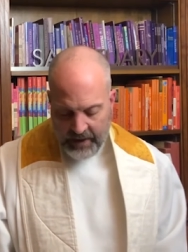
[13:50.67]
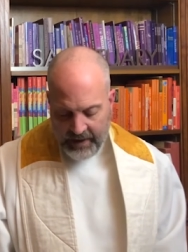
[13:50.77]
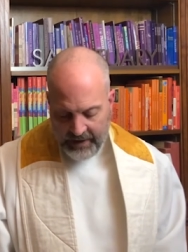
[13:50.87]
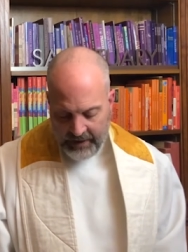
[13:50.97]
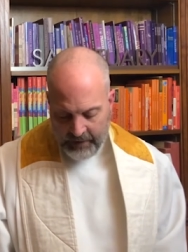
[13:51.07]

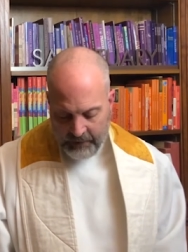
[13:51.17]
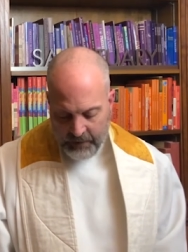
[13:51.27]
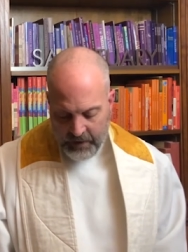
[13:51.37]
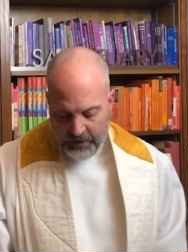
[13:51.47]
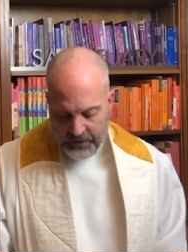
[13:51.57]
I
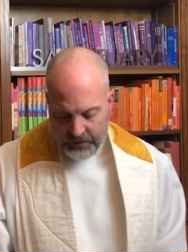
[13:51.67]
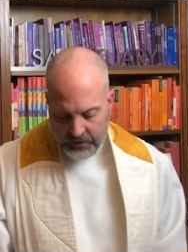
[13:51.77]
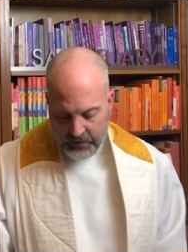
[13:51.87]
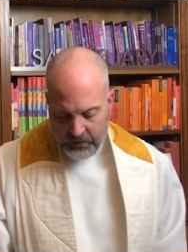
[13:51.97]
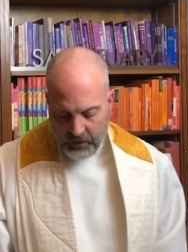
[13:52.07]
am the
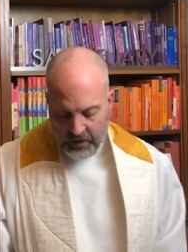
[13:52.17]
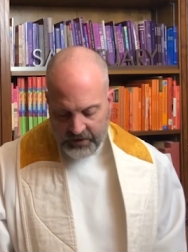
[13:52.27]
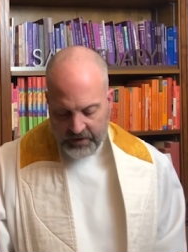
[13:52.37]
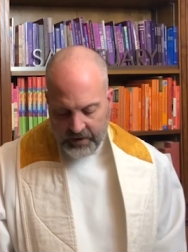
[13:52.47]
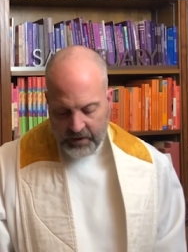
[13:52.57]
good
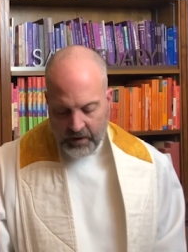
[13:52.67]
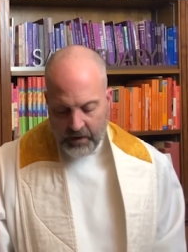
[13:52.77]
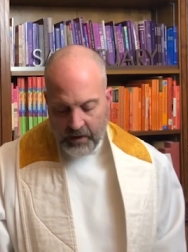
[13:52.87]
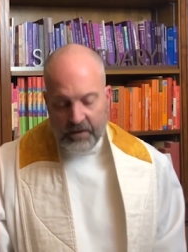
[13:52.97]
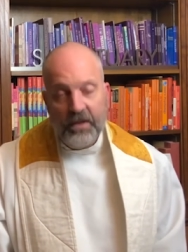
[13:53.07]
crossing
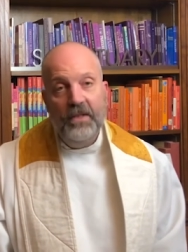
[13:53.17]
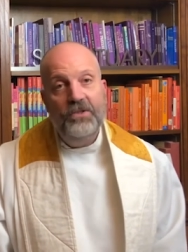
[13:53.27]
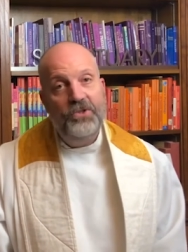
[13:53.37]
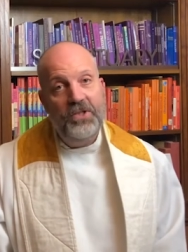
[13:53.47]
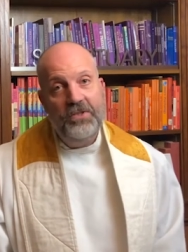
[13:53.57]
guard.
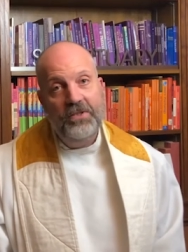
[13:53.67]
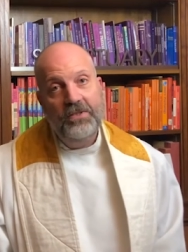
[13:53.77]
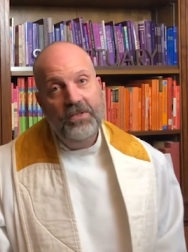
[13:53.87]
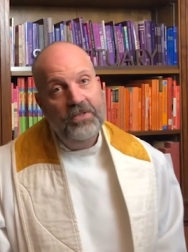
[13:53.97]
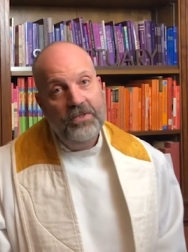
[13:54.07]

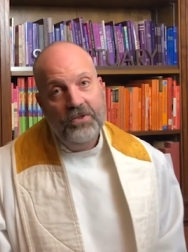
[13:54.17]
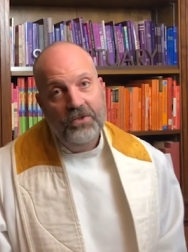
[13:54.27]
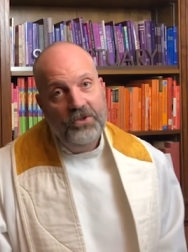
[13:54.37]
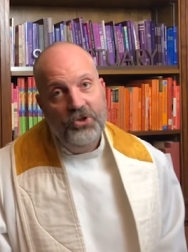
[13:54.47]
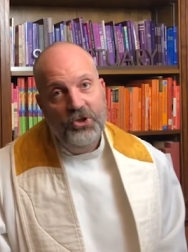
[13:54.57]
Jesus is the
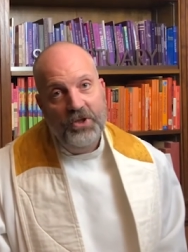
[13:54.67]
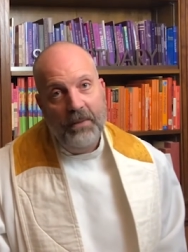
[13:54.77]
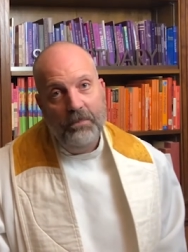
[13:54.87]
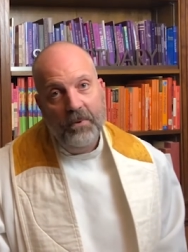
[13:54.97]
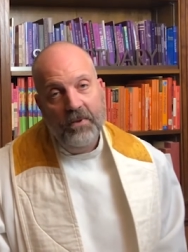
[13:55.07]
good
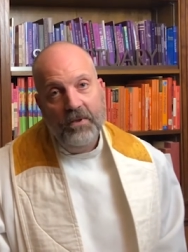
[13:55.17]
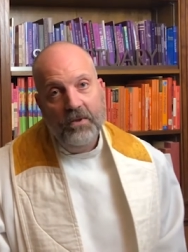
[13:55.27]
shepherd, the